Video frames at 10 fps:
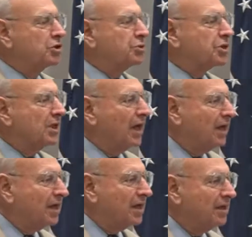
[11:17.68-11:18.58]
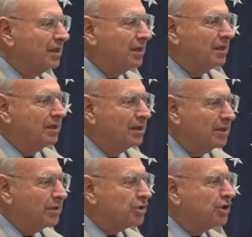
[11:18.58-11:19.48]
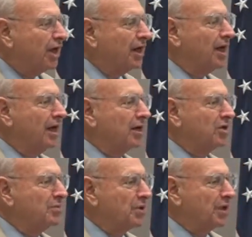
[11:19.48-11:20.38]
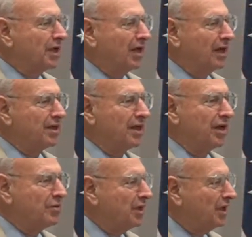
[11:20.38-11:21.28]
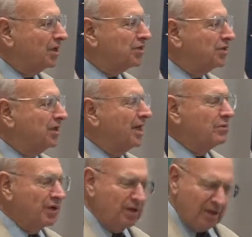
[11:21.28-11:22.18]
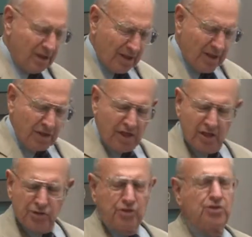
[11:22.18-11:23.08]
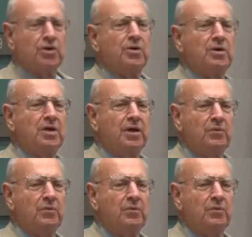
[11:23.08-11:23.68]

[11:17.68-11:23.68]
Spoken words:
which was like the Shanghai communique that Henry Kissinger